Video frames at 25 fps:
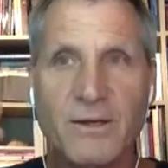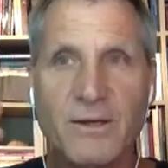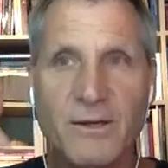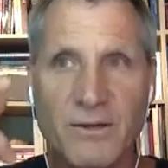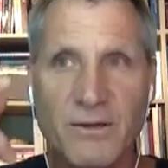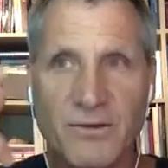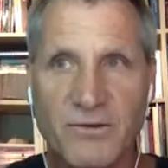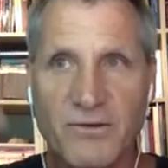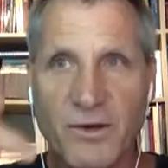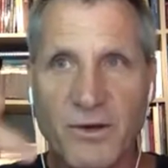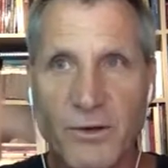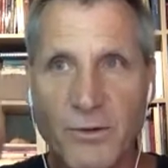
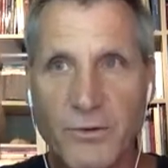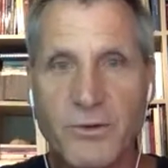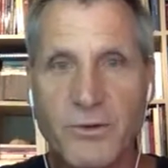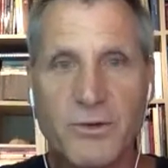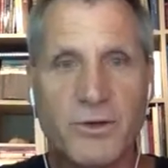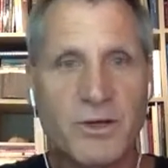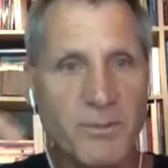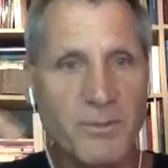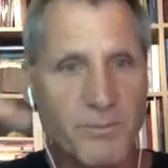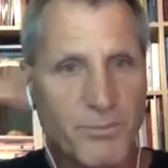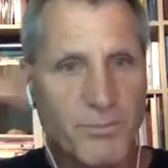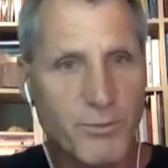So
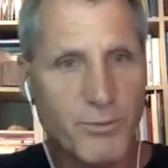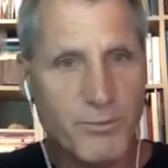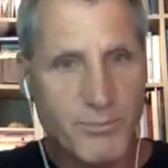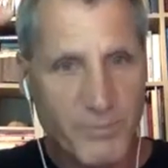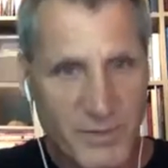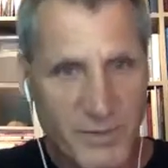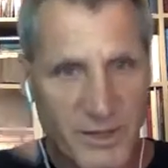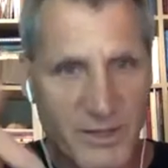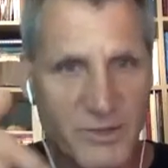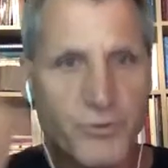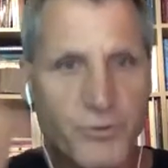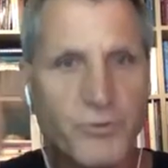
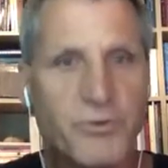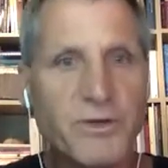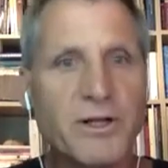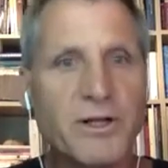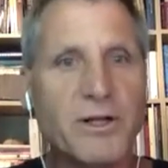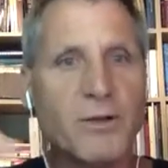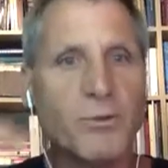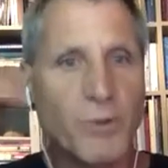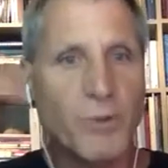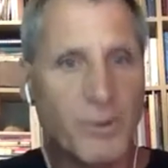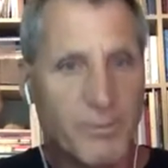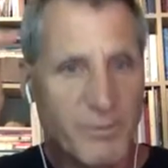a
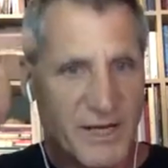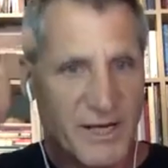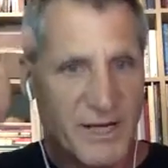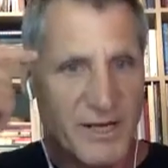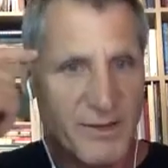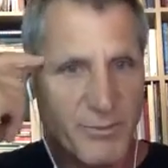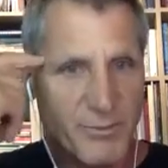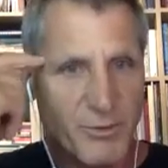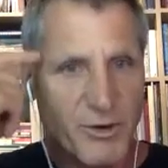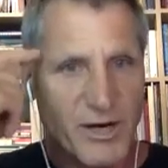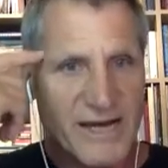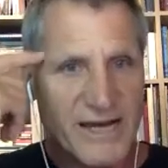drill would be to
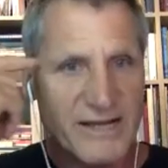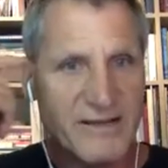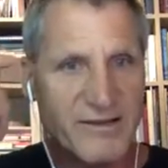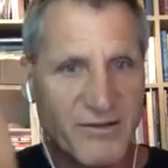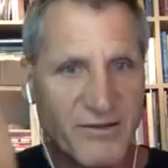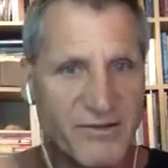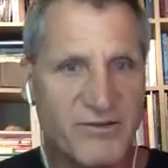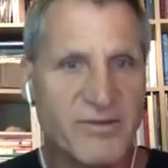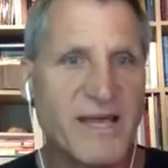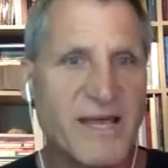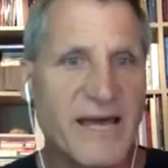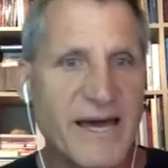
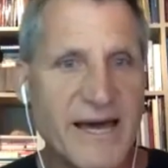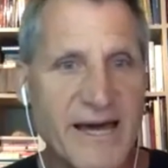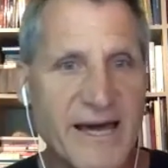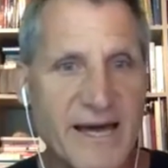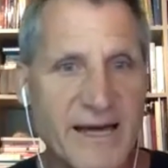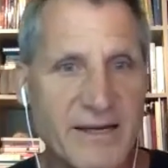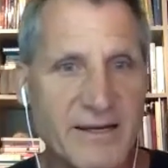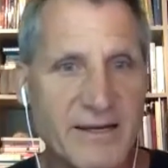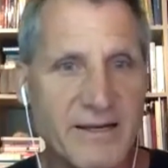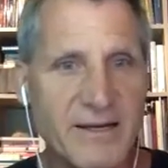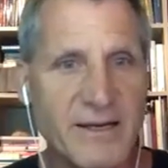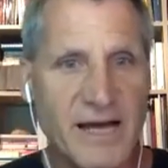practice
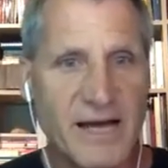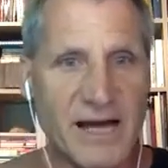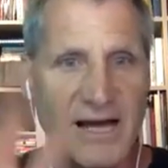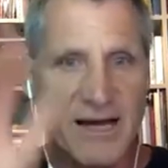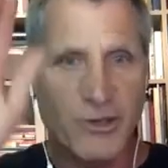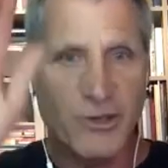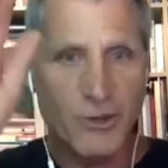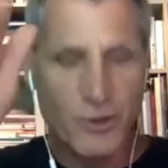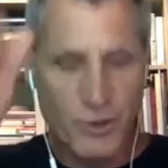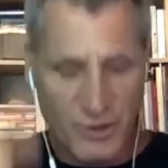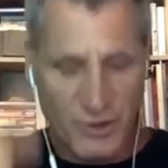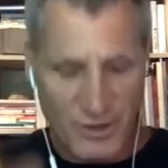that, the
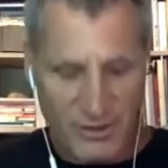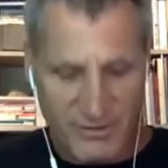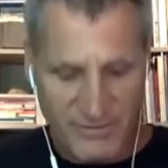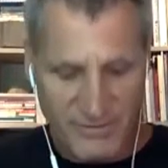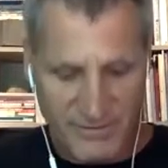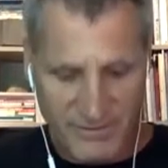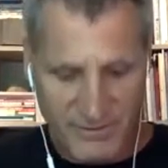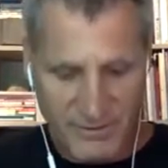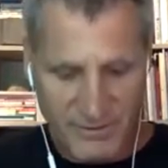eye shift.